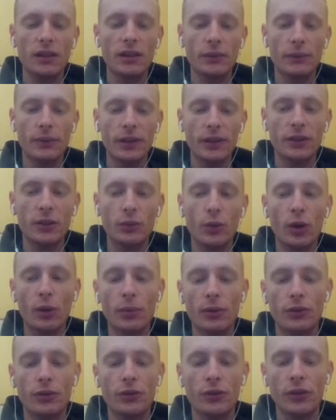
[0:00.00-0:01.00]
a really good wall
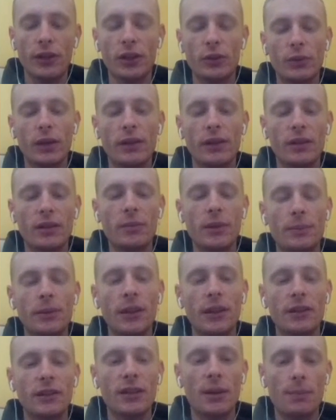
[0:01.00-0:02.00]
boost too. That's why you have to
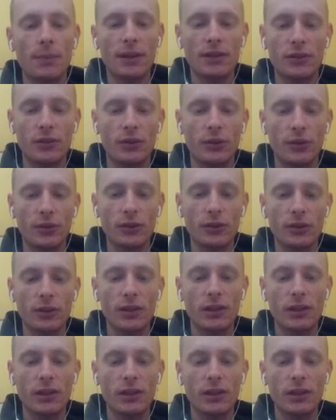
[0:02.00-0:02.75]
manipulate subpixels